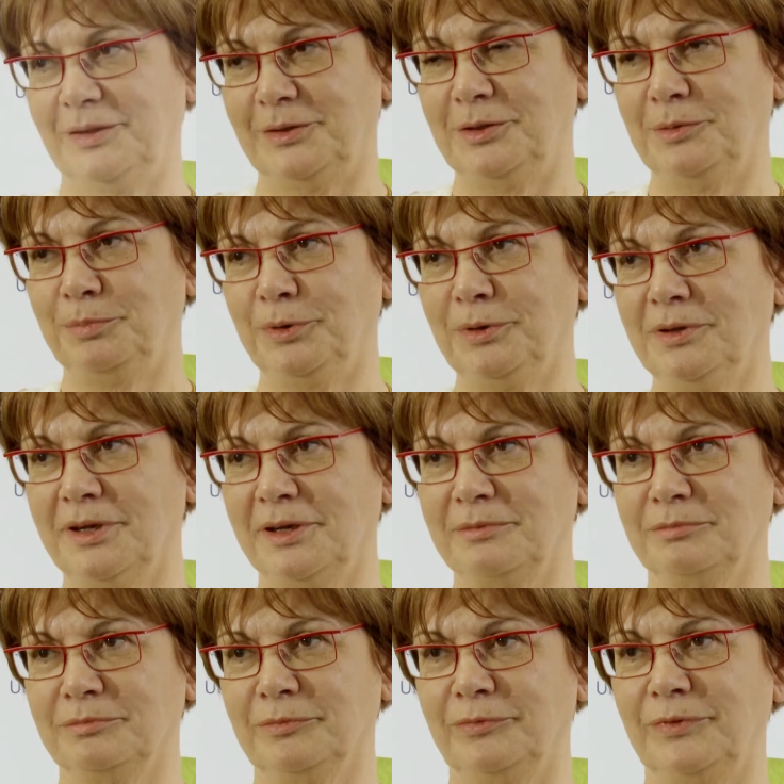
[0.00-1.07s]
So the
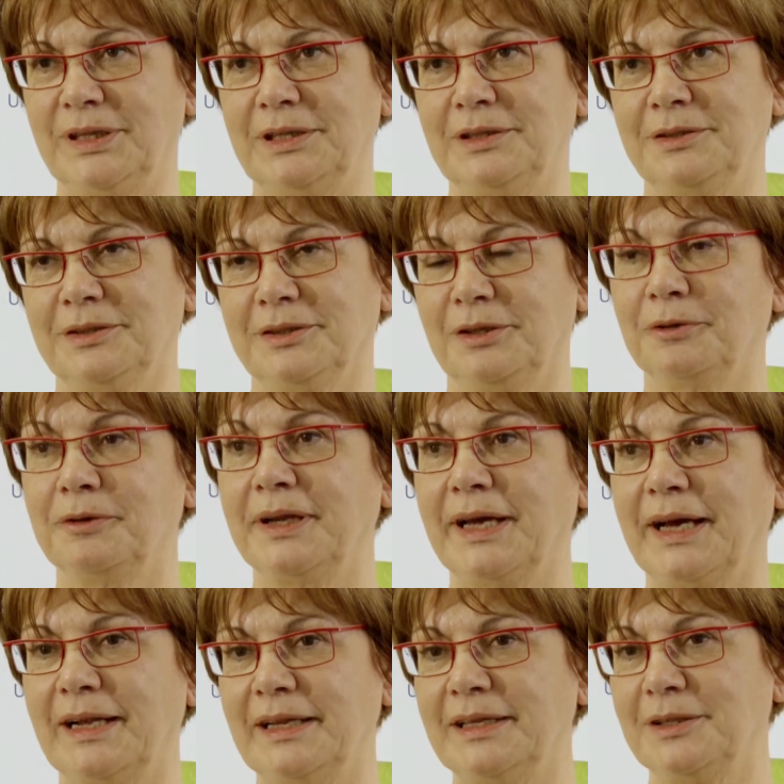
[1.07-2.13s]
program with
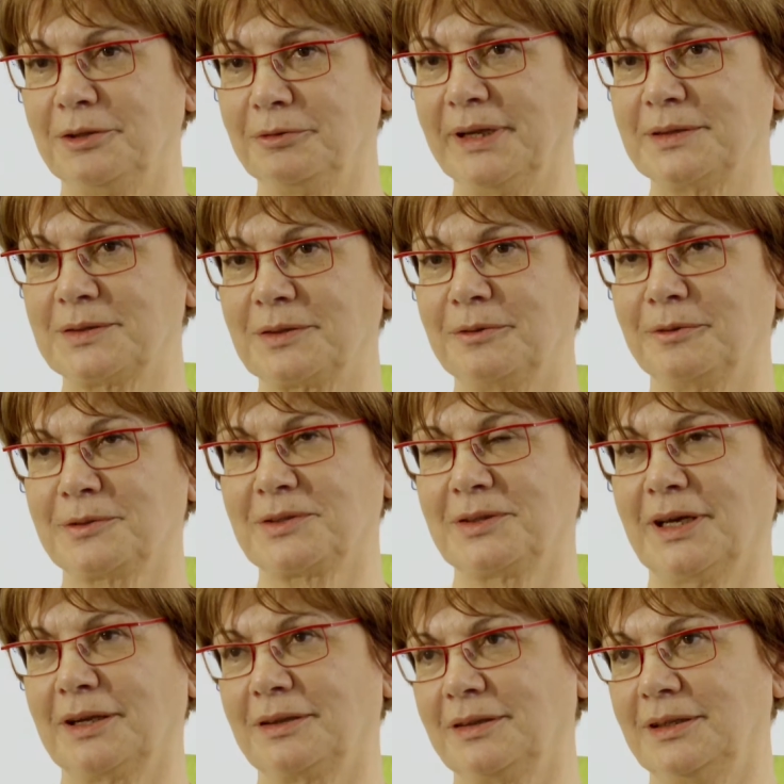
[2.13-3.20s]
L'Oreal and UNESCO
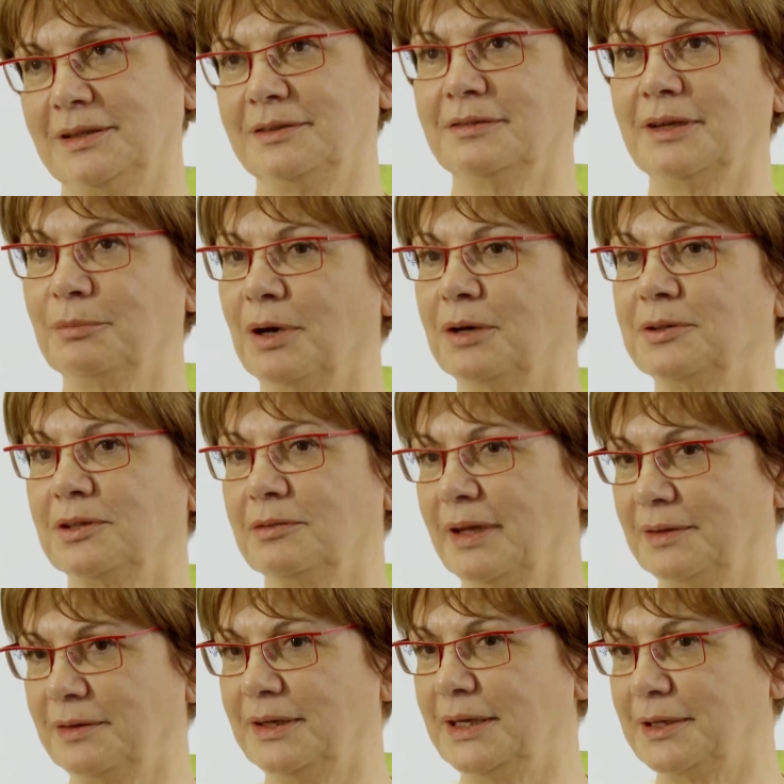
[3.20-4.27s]
started about
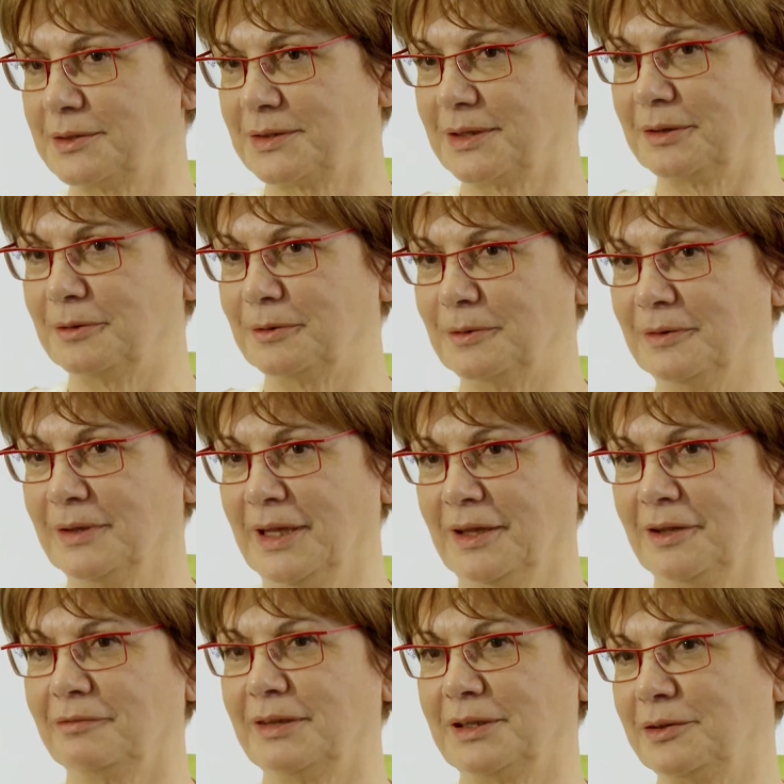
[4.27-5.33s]
20 years ago
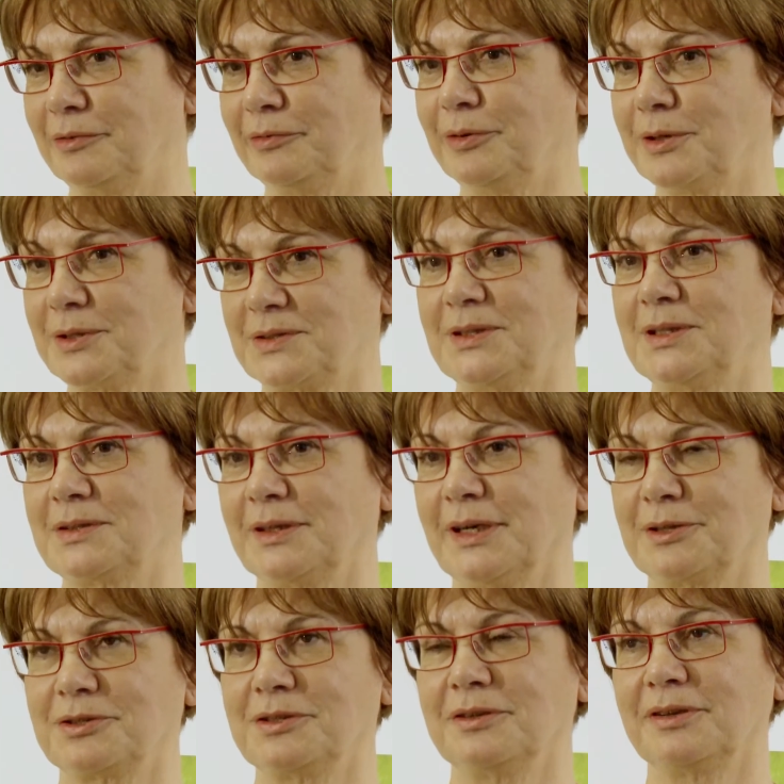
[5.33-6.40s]
when the first
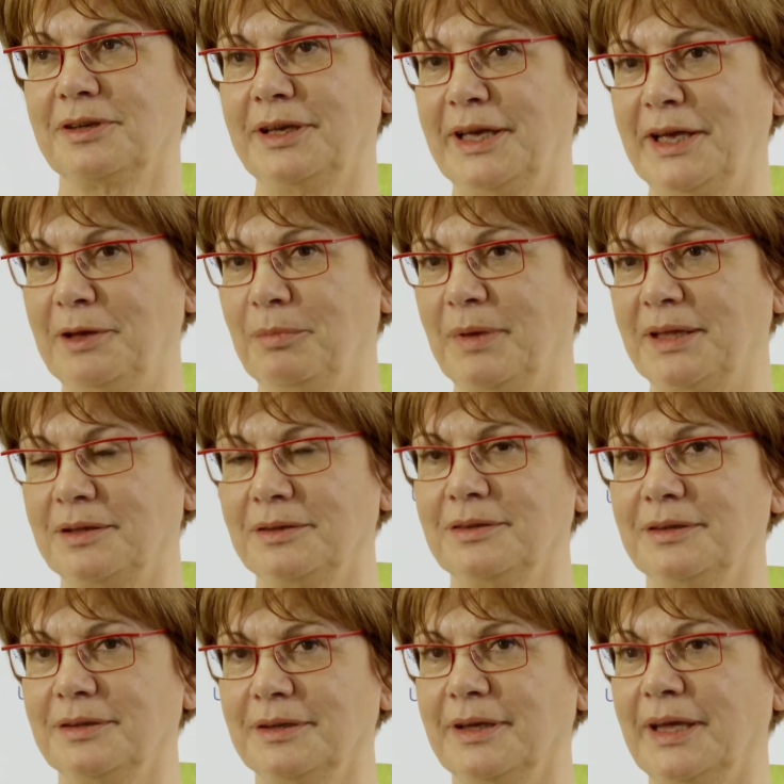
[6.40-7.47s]
discussion came and
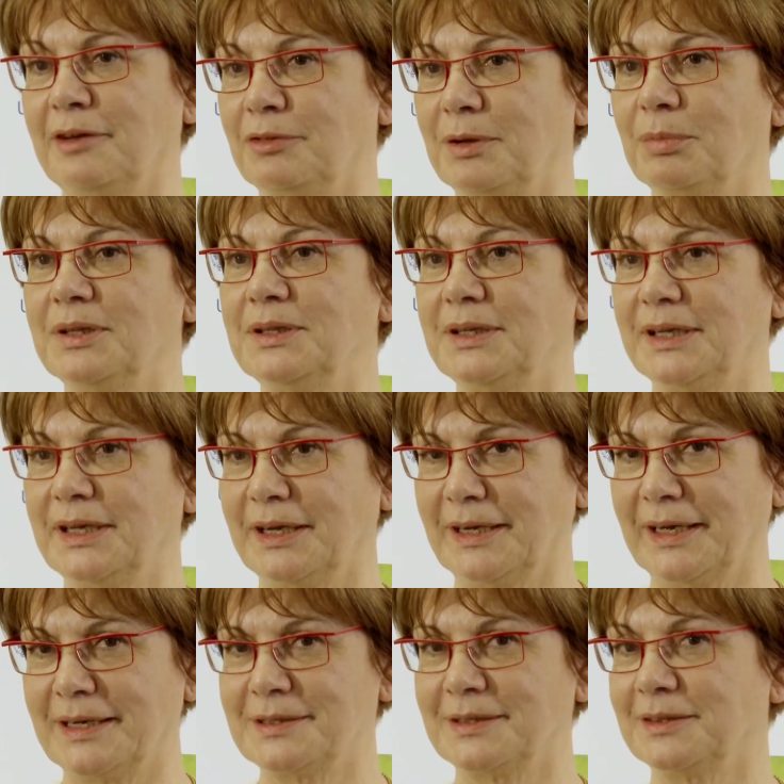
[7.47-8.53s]
uh, everybody
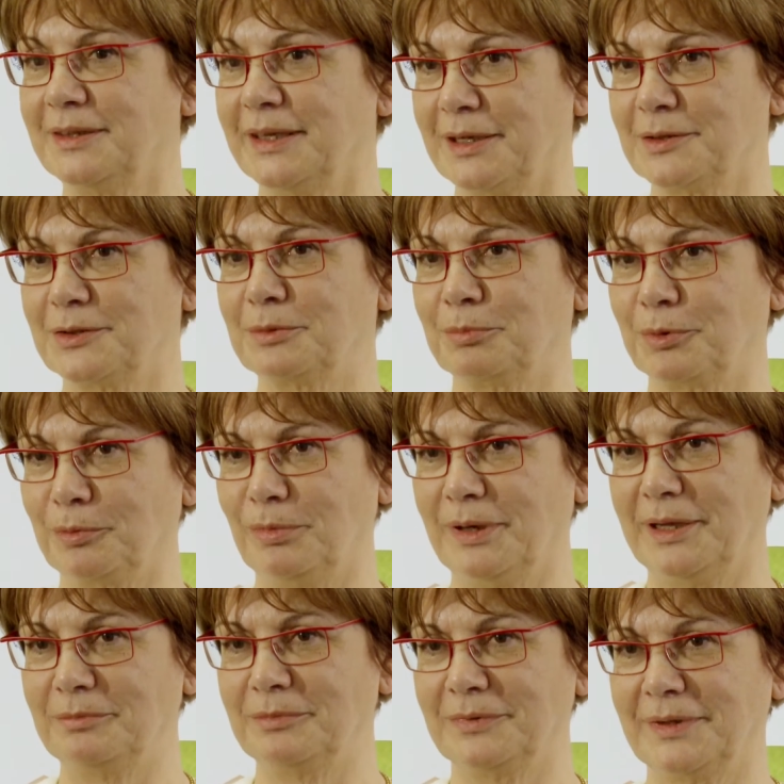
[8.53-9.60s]
realized that there is a
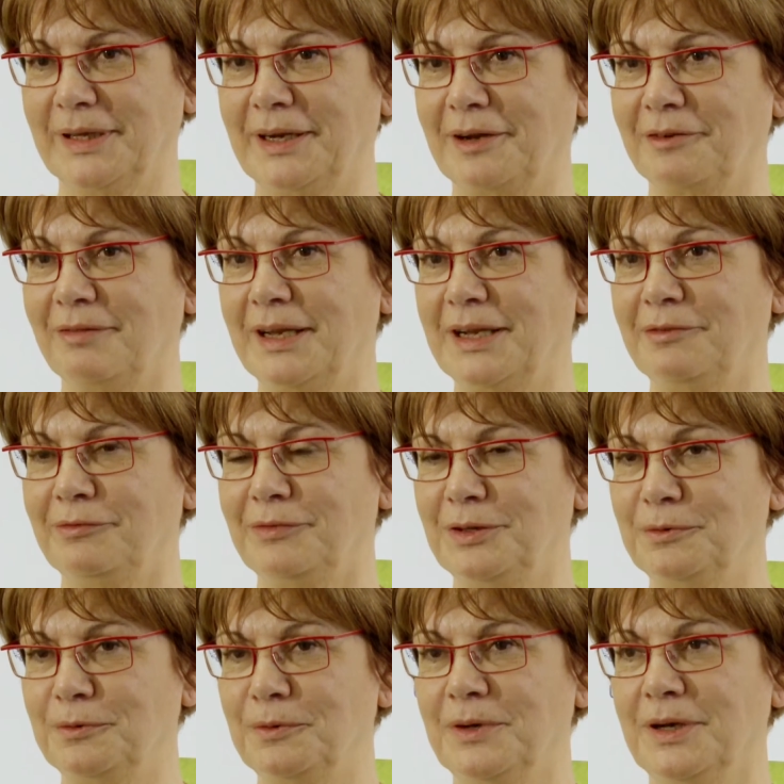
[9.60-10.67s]
problem. There are very
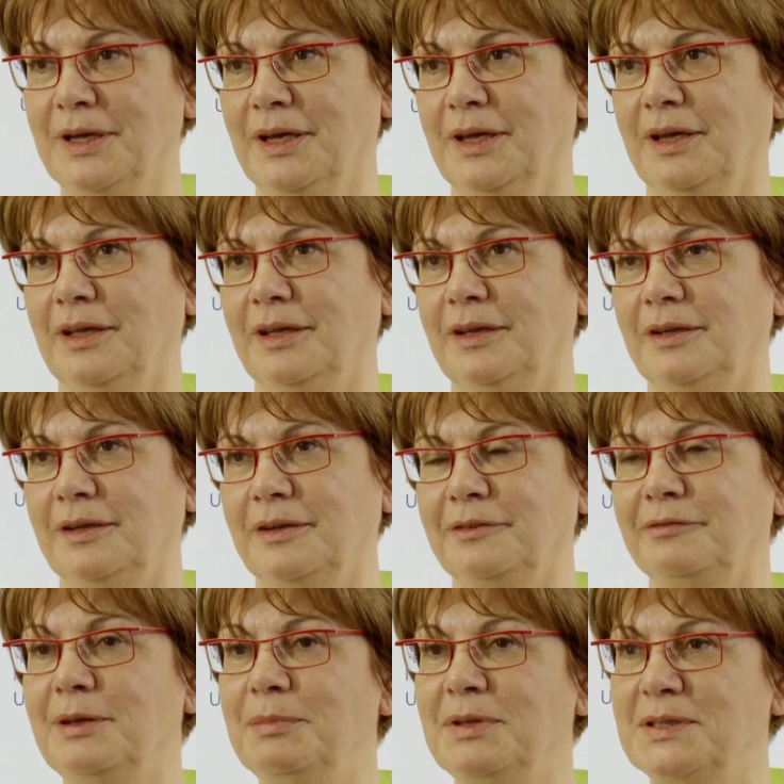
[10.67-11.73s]
few uh,
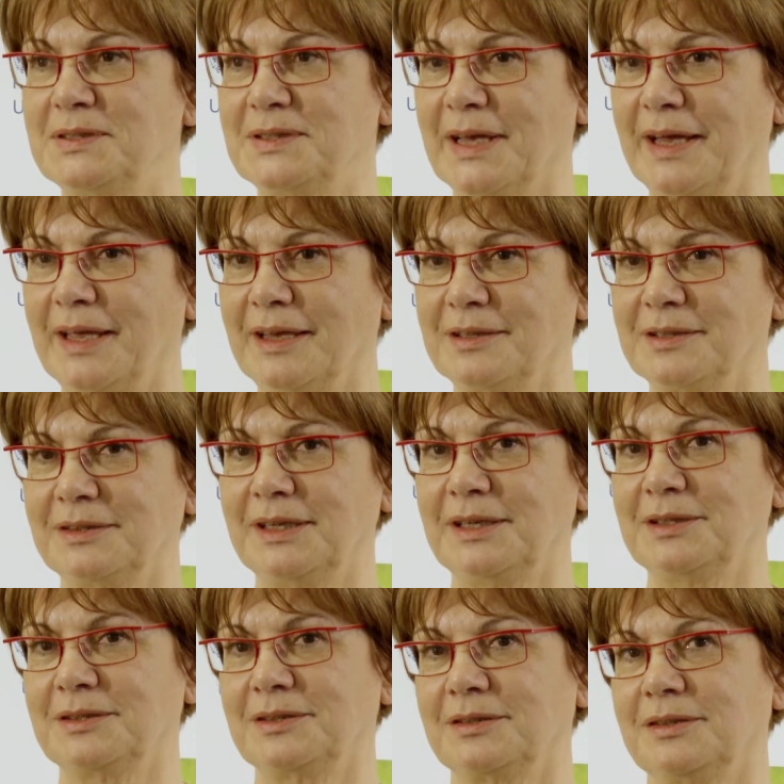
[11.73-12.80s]
women
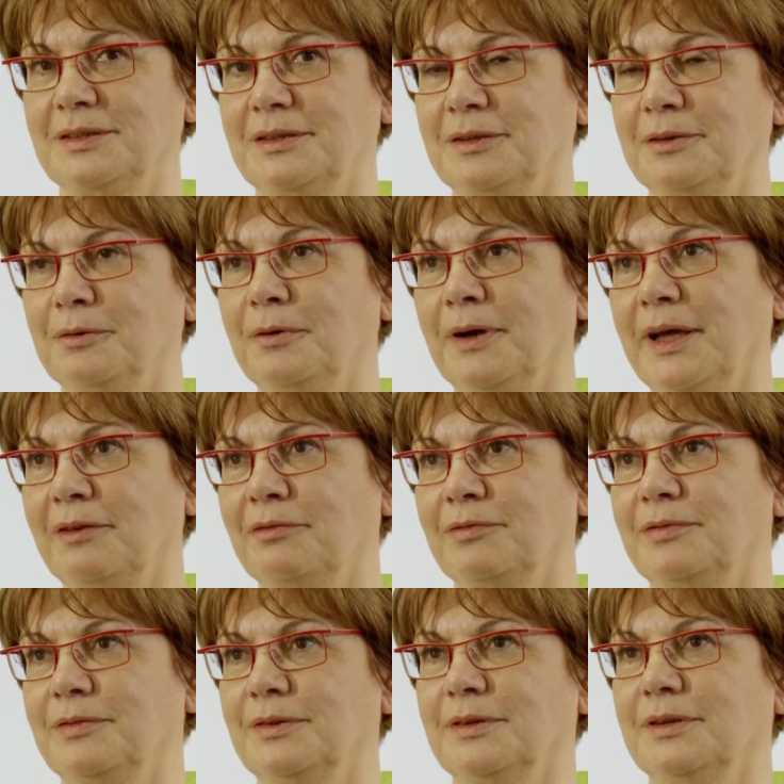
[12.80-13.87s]
scientists uh, who have
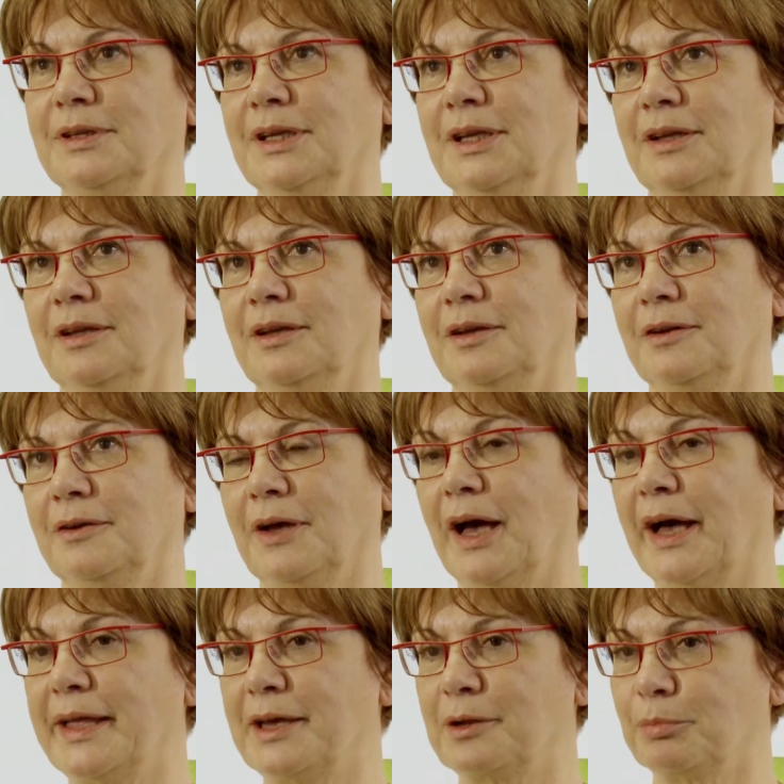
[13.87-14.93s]
uh, a
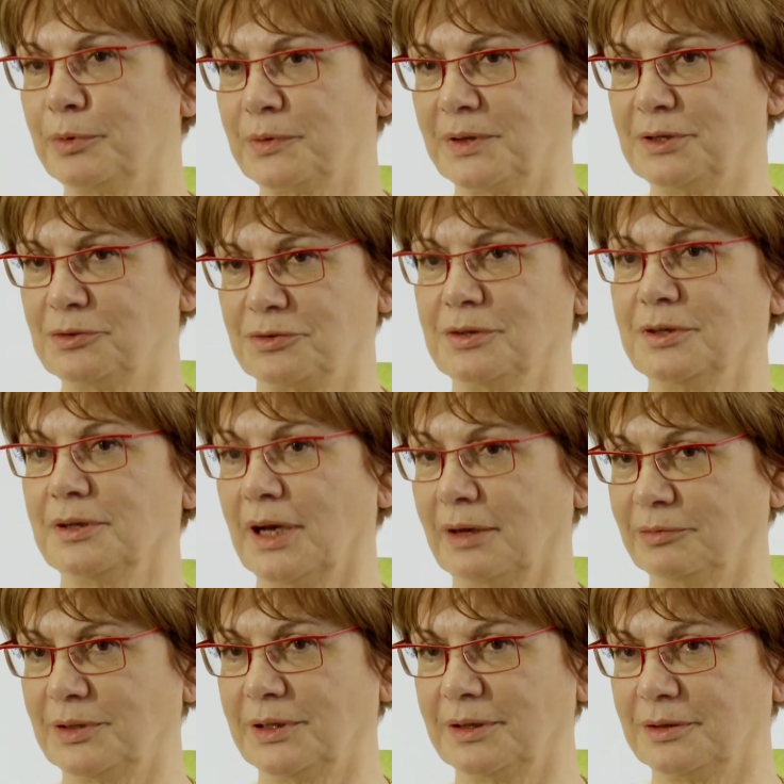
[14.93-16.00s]
higher position
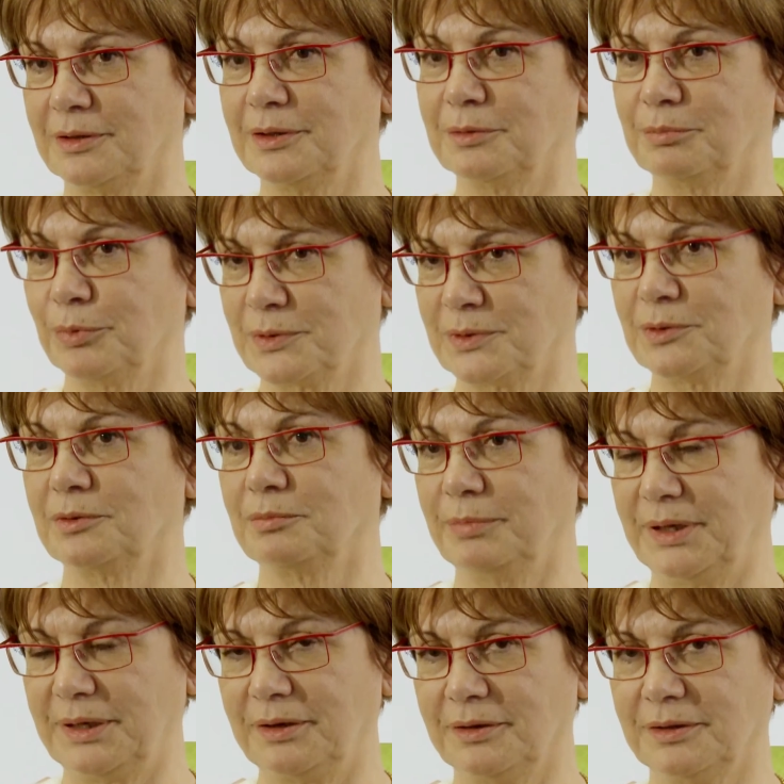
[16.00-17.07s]
after the postdoc
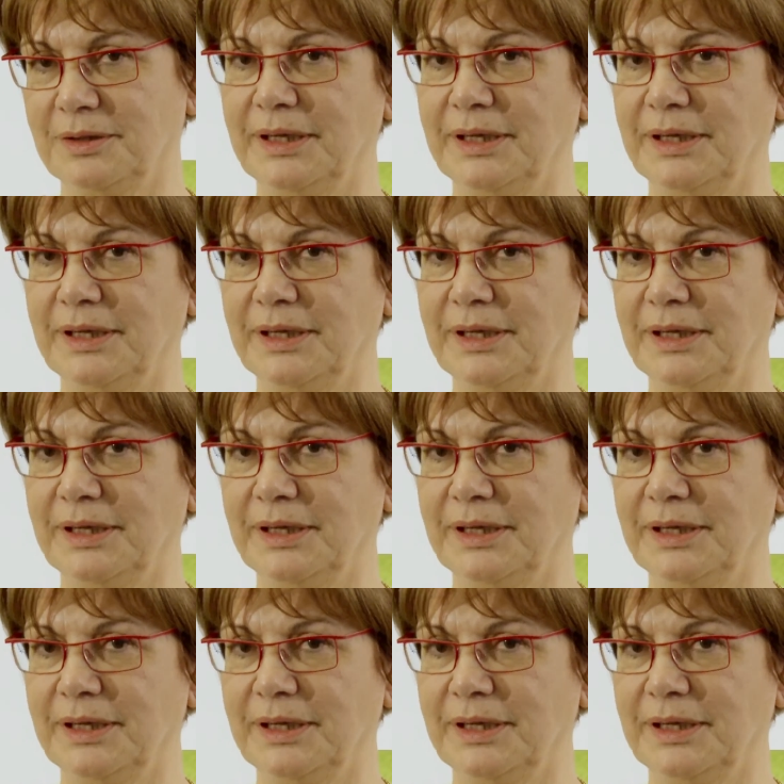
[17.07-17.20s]
period